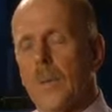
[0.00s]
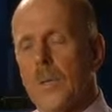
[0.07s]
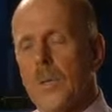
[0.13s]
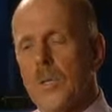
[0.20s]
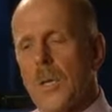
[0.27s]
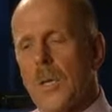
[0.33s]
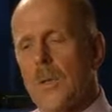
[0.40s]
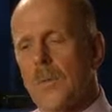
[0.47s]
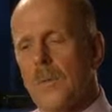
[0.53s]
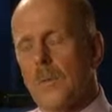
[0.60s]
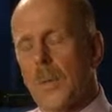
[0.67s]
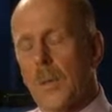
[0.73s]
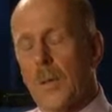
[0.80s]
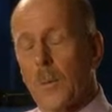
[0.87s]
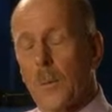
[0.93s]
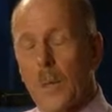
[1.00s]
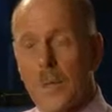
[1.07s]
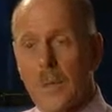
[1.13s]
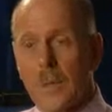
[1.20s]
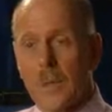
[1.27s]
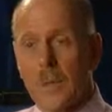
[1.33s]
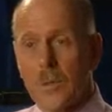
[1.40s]
We changed from being a
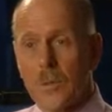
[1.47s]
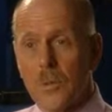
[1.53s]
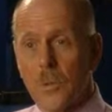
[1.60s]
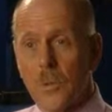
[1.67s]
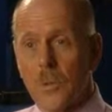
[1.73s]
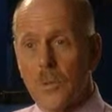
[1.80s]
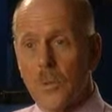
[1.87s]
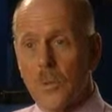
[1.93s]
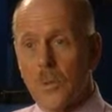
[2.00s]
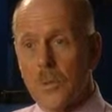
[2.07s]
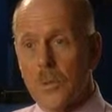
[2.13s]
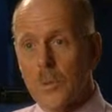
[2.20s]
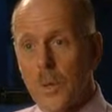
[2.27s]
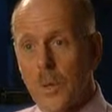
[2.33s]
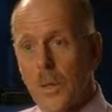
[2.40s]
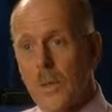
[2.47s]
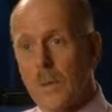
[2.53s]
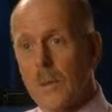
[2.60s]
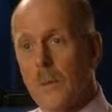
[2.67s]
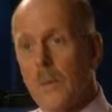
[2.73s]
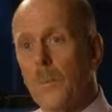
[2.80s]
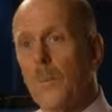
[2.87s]
Queensland distributor to an
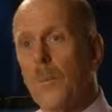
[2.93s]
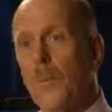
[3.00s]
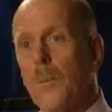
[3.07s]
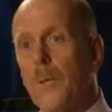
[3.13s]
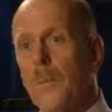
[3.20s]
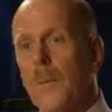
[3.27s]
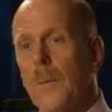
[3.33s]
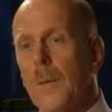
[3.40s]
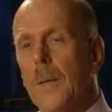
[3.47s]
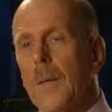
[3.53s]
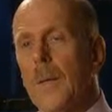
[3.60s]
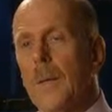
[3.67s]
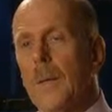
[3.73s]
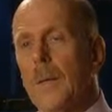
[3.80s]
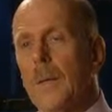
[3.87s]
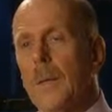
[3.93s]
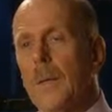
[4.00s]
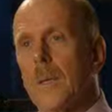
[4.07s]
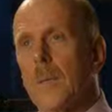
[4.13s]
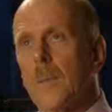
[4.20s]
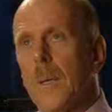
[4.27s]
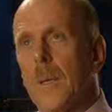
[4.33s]
Australian importer
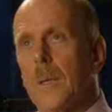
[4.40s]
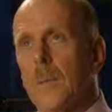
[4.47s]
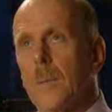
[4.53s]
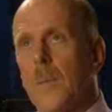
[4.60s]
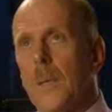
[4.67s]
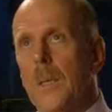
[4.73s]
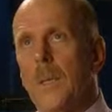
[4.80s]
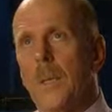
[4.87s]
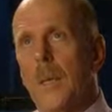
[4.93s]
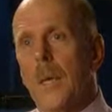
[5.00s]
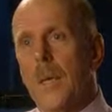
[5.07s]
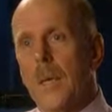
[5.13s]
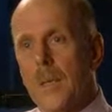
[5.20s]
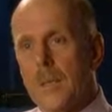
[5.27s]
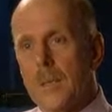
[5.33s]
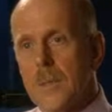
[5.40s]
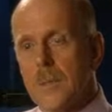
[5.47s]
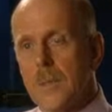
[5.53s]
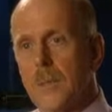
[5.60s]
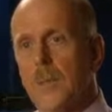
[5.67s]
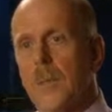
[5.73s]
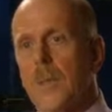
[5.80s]
in about the
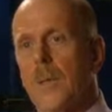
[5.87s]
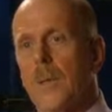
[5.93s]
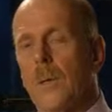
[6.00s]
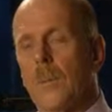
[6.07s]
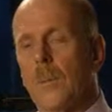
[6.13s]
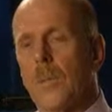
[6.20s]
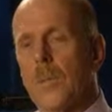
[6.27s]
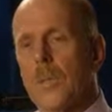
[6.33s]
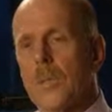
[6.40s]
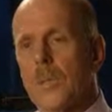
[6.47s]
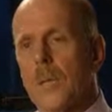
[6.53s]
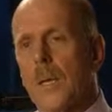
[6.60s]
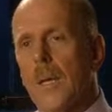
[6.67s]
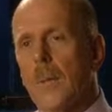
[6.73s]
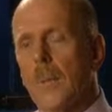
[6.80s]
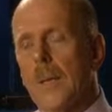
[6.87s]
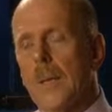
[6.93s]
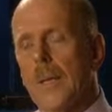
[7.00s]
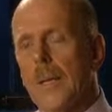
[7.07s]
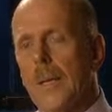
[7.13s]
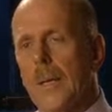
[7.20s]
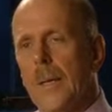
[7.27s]
mid-80s when I purchased the
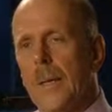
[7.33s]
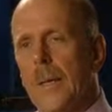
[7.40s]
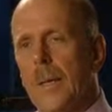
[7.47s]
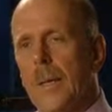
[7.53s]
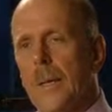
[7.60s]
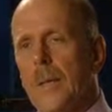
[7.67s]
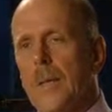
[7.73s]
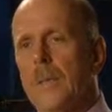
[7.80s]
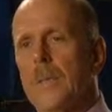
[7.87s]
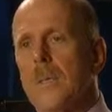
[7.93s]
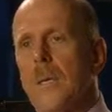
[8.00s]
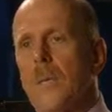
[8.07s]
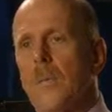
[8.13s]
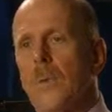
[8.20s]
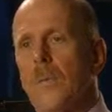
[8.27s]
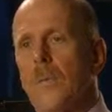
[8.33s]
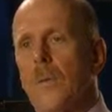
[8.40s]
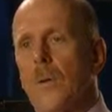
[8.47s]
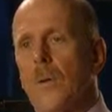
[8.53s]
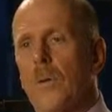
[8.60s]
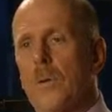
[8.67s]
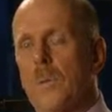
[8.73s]
company, and then we
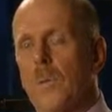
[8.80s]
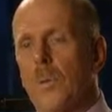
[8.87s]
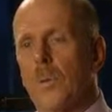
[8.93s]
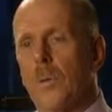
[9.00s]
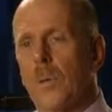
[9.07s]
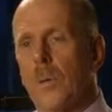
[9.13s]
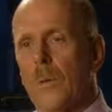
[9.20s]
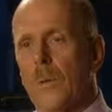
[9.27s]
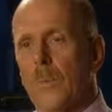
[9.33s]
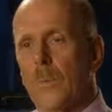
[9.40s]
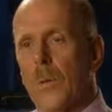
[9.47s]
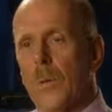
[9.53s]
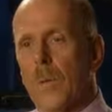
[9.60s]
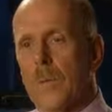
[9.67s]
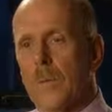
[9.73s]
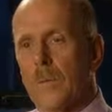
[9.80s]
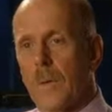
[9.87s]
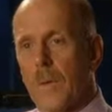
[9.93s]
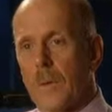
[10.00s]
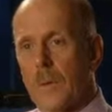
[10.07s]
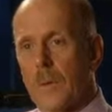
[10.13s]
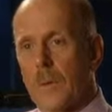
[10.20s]
focused more on product
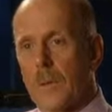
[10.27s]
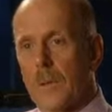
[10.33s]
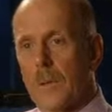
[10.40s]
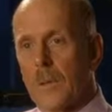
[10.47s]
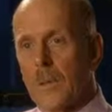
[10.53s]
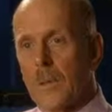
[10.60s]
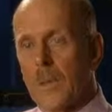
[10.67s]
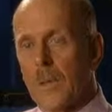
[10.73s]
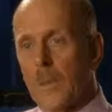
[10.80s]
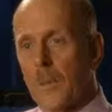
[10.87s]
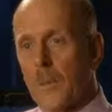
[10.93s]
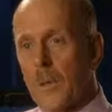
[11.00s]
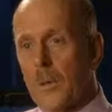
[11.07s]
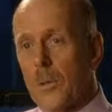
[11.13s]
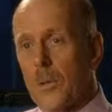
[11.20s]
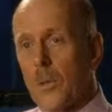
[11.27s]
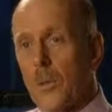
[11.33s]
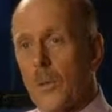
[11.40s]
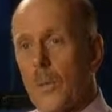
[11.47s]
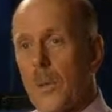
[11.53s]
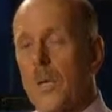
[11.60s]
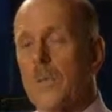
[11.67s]
development in the laboratory
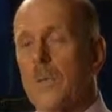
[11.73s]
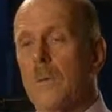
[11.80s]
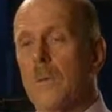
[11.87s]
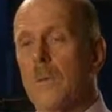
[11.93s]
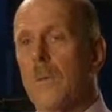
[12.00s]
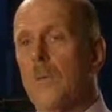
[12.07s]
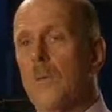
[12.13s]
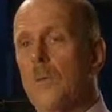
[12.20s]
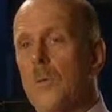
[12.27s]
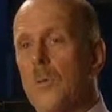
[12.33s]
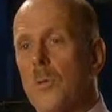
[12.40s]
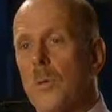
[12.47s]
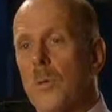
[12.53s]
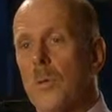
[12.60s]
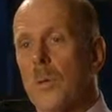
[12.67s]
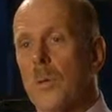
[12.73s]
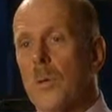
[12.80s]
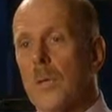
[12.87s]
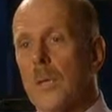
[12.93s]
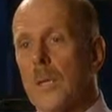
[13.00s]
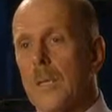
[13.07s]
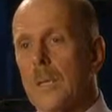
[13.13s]
automation field during the
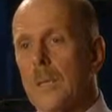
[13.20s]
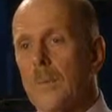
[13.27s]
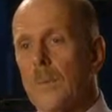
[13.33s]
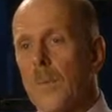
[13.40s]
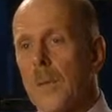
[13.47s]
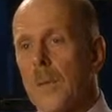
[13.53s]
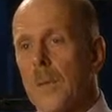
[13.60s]
90s.